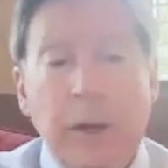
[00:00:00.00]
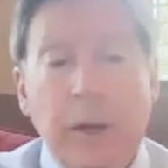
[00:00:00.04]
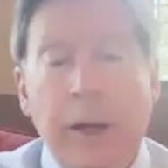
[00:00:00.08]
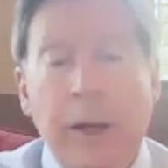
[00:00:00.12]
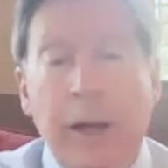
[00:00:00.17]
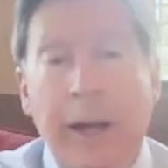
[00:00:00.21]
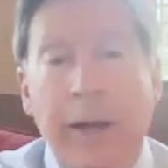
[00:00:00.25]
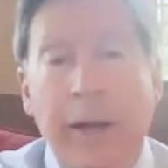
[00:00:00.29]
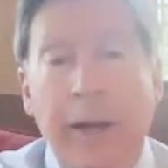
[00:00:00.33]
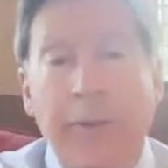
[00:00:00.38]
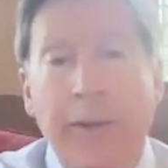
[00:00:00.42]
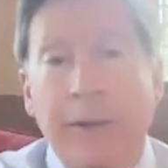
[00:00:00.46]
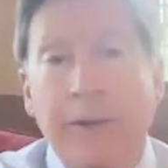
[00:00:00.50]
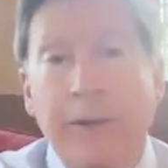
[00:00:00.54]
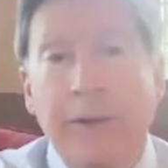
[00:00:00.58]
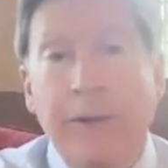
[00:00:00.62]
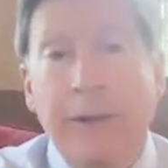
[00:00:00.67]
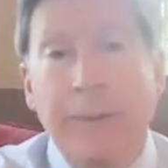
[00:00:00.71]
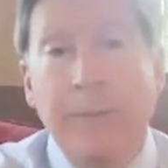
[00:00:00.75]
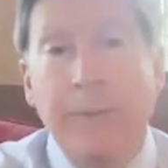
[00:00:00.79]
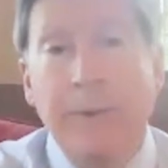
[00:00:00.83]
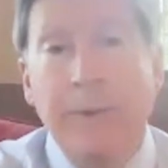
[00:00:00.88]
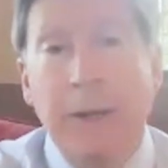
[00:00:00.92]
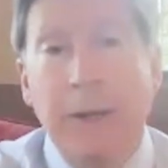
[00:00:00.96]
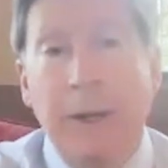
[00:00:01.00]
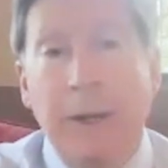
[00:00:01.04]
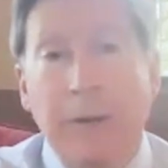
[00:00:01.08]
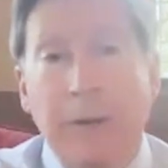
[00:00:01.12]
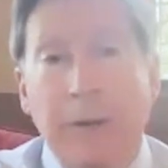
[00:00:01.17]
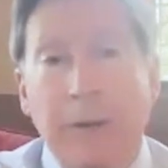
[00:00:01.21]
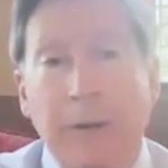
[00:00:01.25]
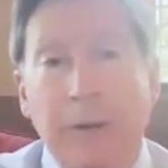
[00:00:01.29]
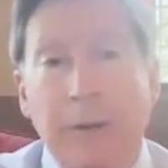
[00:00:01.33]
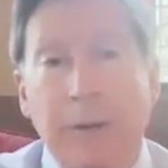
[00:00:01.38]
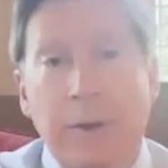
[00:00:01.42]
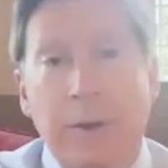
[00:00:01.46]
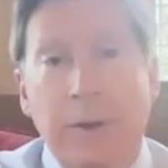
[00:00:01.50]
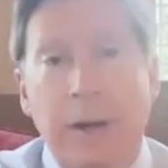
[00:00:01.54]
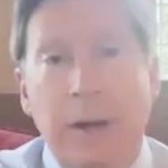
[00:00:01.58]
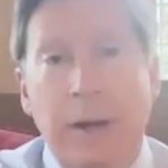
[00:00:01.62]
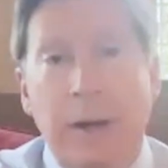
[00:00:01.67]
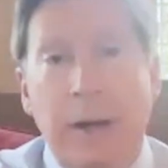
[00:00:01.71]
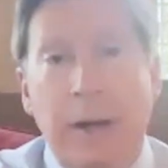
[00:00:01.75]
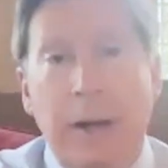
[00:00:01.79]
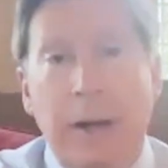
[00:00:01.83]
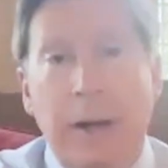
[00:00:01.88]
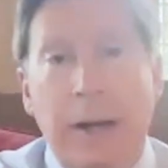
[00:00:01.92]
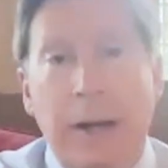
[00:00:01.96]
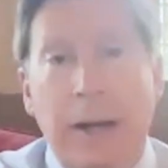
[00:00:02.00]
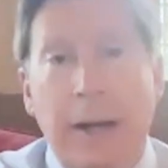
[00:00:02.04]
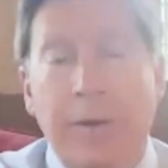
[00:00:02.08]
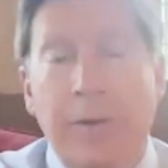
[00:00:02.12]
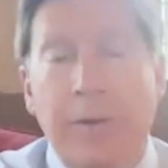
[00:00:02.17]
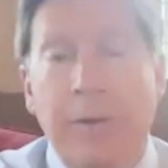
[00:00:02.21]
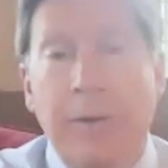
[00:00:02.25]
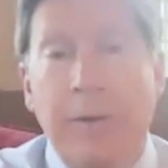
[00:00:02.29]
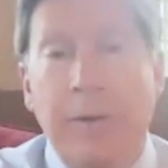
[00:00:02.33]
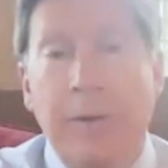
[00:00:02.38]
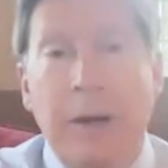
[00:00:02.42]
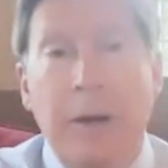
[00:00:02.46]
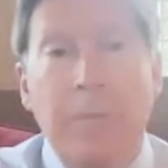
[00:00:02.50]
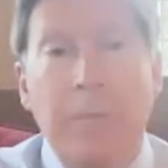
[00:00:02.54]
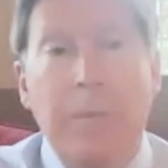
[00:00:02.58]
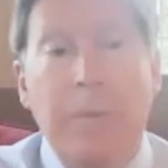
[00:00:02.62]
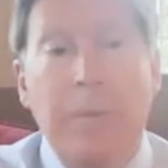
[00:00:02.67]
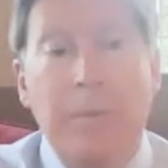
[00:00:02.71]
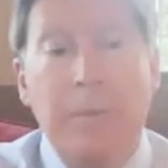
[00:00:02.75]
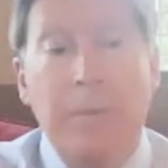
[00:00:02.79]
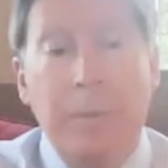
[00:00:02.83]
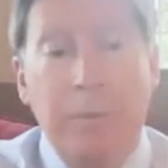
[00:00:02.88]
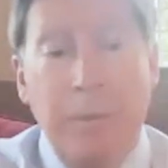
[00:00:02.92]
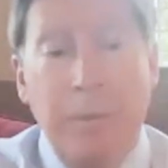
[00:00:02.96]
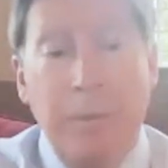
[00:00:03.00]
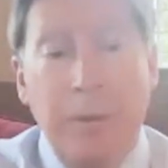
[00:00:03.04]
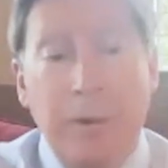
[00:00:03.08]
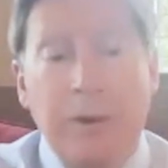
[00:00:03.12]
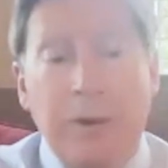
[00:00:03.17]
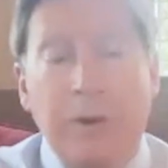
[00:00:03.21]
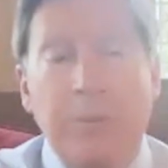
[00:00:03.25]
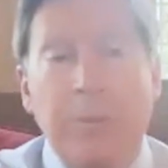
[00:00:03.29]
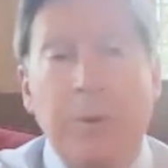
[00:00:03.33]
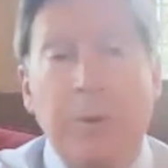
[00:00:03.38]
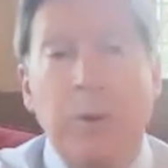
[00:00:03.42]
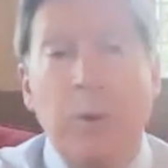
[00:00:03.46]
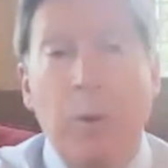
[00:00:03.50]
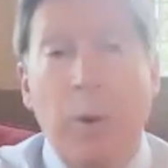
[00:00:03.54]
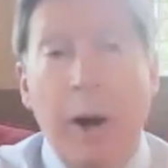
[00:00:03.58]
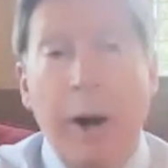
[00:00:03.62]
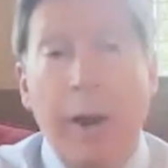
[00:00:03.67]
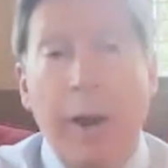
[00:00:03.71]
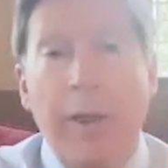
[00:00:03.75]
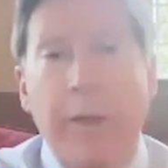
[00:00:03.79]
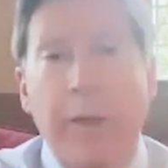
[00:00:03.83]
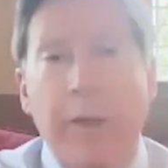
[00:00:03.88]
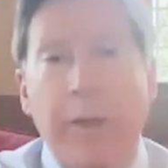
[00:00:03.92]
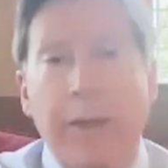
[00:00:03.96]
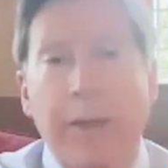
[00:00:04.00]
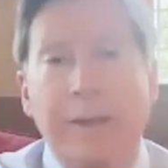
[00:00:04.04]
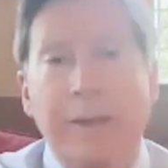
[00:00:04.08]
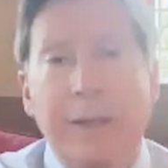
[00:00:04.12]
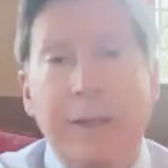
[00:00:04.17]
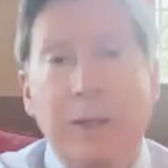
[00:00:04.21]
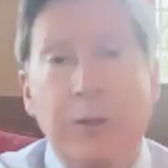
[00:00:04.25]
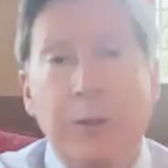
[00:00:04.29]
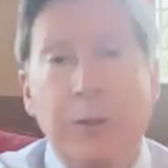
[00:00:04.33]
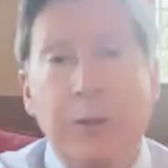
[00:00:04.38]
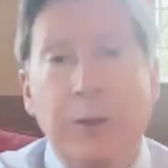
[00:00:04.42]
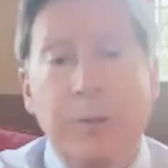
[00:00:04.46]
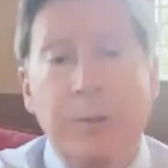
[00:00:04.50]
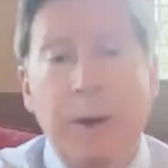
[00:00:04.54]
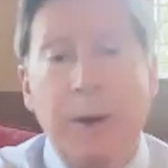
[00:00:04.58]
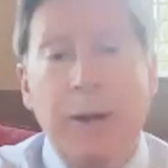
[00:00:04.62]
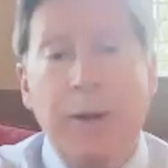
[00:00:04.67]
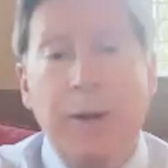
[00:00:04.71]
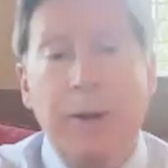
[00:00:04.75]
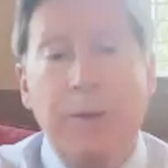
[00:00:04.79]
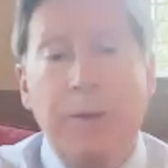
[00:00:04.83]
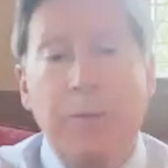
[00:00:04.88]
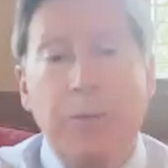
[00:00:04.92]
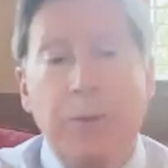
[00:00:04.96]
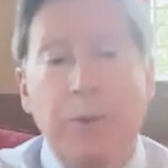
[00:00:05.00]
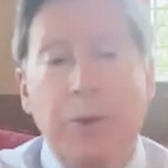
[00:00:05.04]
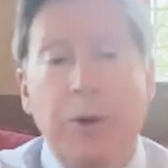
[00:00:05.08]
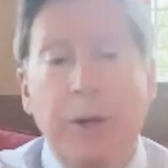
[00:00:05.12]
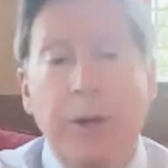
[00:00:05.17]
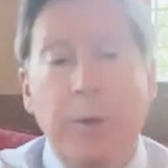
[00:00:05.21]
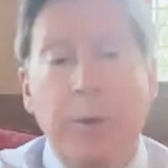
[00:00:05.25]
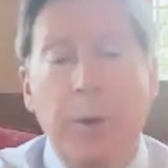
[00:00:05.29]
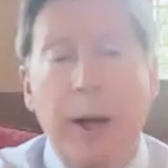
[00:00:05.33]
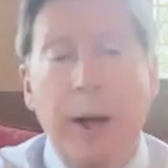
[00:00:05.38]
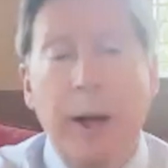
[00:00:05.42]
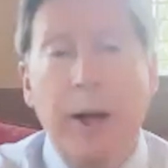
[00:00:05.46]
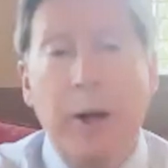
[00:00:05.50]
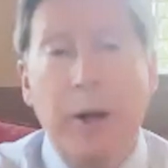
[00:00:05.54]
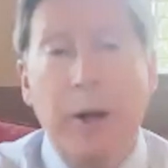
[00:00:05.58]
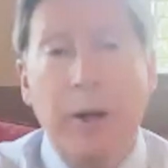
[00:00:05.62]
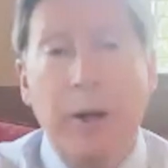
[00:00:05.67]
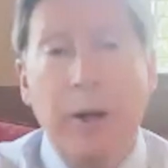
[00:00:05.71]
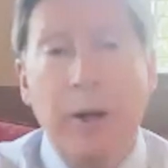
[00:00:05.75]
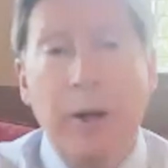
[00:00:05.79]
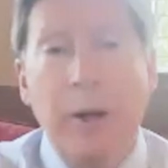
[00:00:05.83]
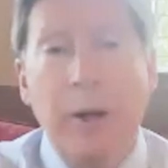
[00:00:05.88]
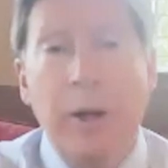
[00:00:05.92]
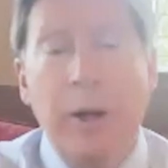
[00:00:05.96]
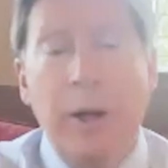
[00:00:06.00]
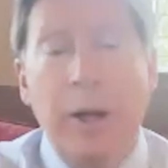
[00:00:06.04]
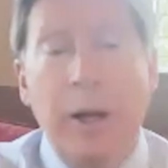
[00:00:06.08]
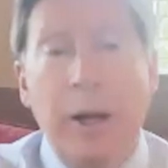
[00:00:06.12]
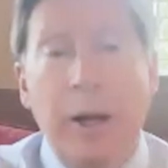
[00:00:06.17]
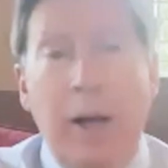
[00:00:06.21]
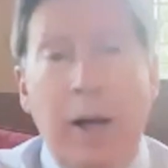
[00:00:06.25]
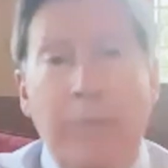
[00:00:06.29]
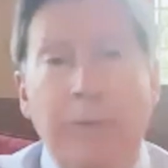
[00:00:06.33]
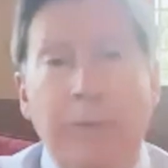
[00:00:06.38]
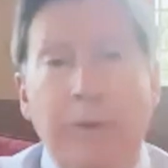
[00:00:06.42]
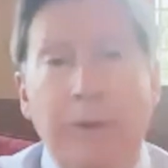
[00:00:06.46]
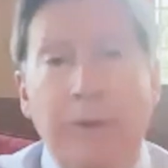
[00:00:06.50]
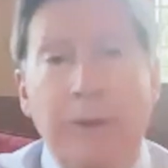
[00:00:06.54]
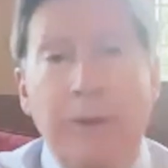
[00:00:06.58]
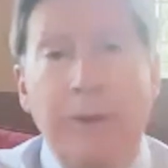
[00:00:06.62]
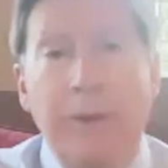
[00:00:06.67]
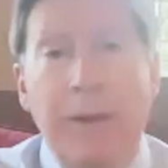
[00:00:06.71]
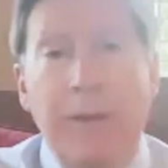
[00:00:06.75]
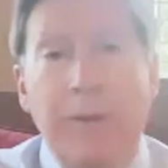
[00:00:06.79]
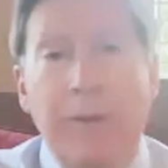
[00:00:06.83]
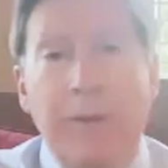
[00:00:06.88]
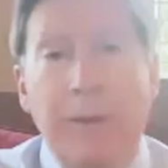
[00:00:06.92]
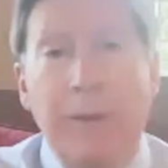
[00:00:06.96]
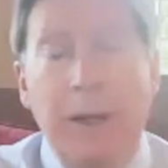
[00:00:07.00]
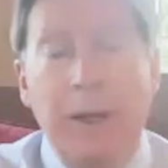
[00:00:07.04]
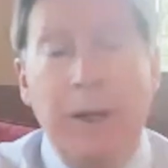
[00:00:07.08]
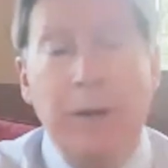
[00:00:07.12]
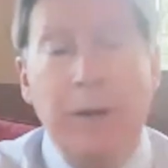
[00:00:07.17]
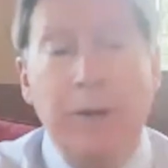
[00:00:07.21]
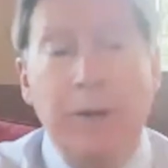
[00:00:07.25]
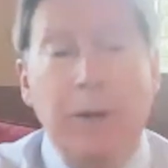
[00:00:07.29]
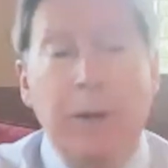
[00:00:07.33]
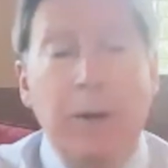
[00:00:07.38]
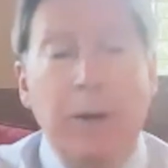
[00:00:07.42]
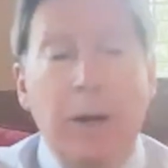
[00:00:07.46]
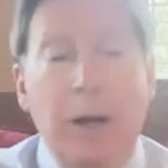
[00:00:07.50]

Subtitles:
And then stem cells. This has been one of the things that's responded pretty well to stem cells,